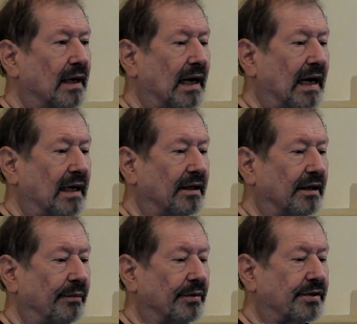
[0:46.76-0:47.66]
and
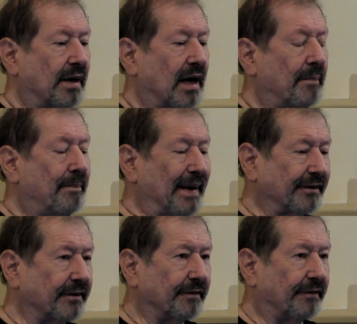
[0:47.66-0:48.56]
it was a
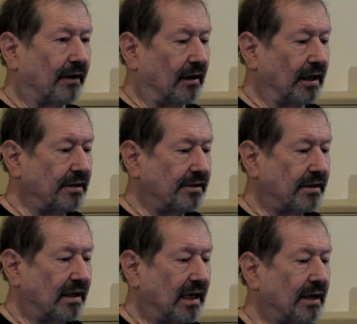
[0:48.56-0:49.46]
better
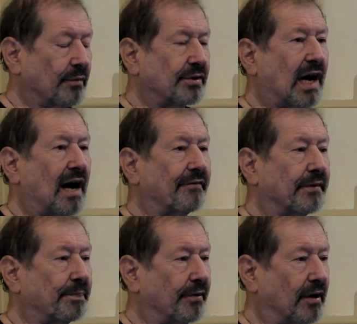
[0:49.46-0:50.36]
device, and it was half
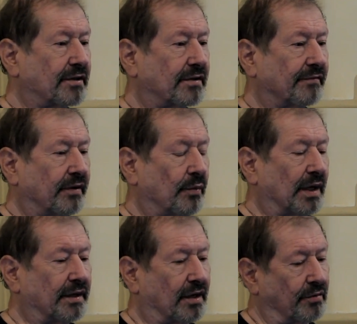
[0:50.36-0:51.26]
the price of the
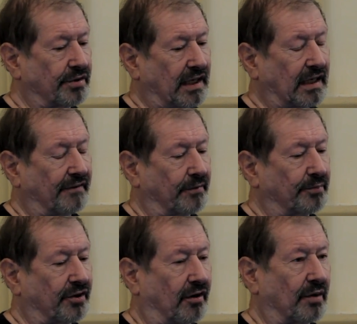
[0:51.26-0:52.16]
one that I was getting
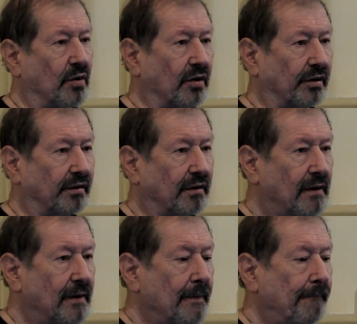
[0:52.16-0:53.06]
from Taiwan.
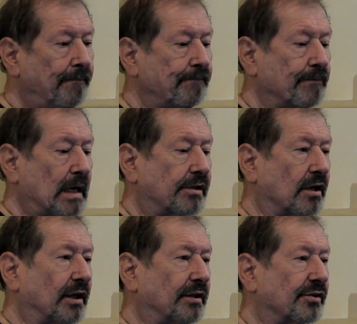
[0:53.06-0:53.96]

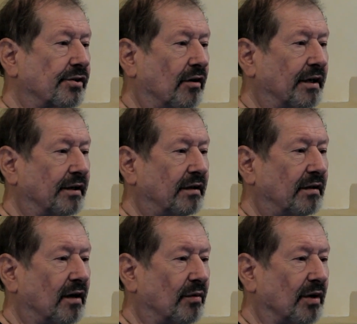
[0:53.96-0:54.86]
So I
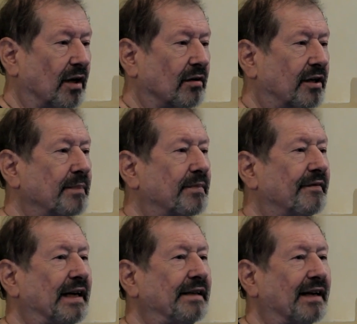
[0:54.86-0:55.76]
decided, oh well, I'll keep the
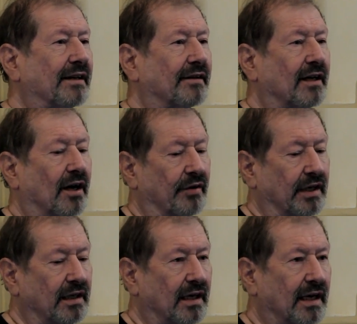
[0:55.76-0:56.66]
vendetta
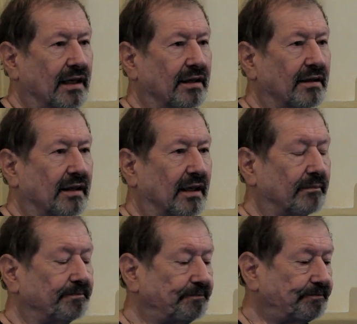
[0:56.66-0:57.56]
going.
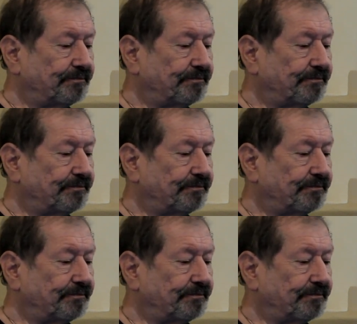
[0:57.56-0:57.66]
And